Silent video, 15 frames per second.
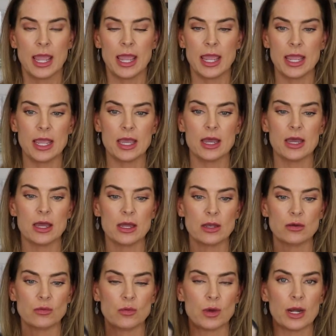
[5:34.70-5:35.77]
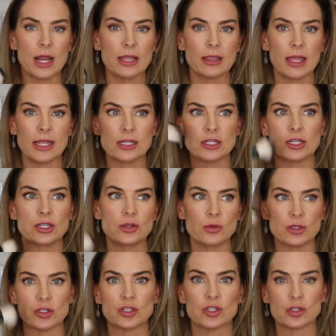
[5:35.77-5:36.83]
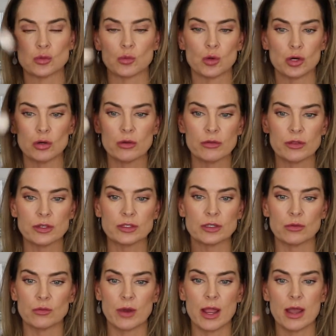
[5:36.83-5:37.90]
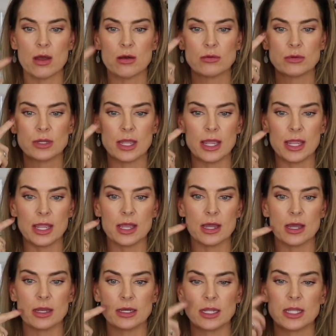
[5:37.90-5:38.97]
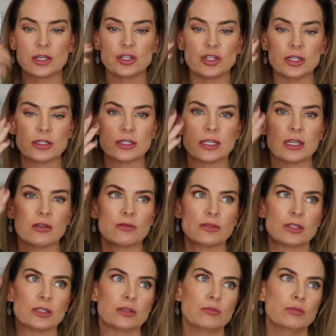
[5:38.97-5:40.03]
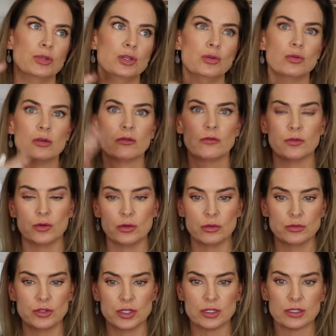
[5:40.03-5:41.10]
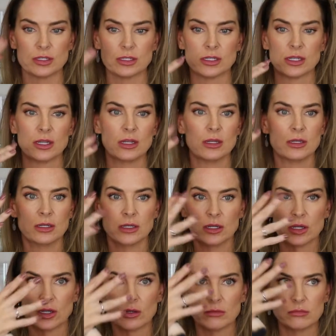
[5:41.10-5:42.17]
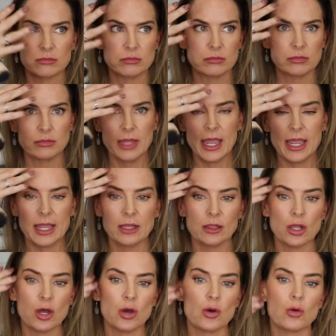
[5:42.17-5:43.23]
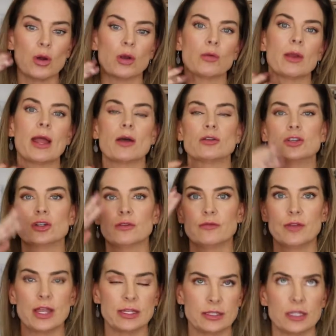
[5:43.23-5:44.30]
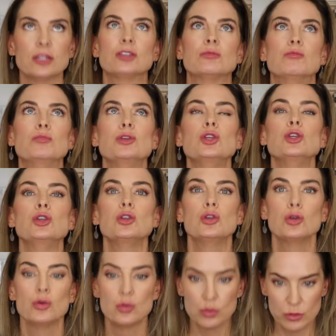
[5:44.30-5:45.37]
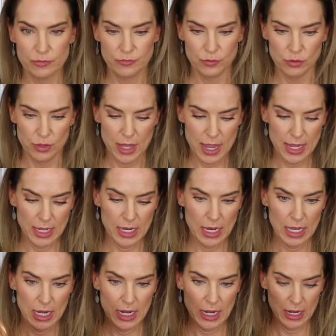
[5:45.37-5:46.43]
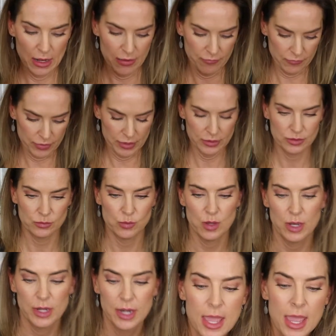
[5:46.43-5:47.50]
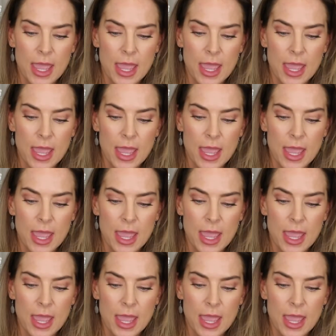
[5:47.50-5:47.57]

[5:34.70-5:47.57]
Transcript: And what I like to do is swirl this around, and it just gives this beautiful just halo around your face. It's beautiful. I love this one.